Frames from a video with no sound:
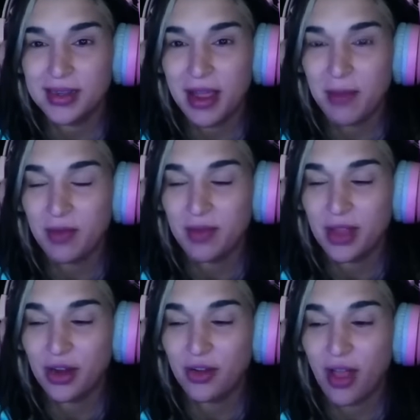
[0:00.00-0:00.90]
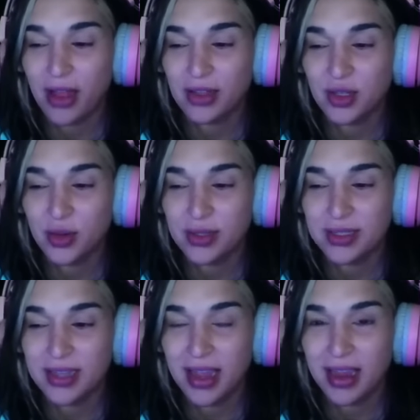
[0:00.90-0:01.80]
the name of the airline. So
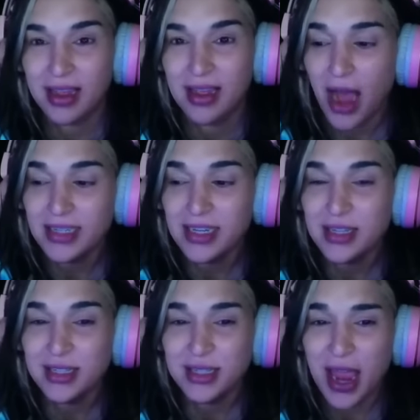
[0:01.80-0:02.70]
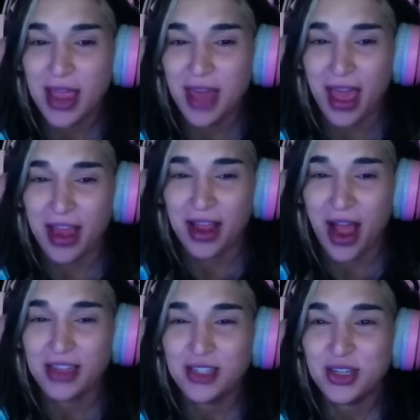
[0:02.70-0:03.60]
it's like, I didn't say that
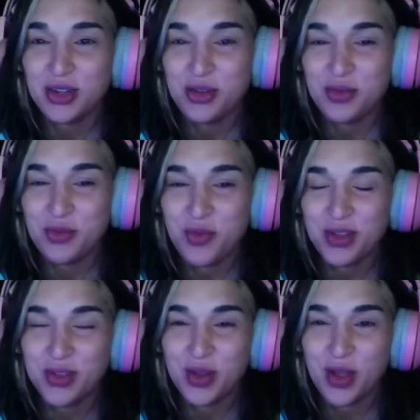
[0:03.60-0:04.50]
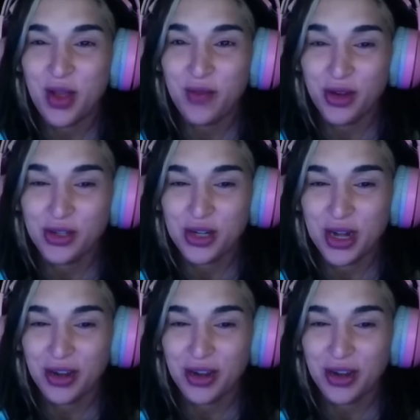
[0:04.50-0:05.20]
Isaac Newton was a virgin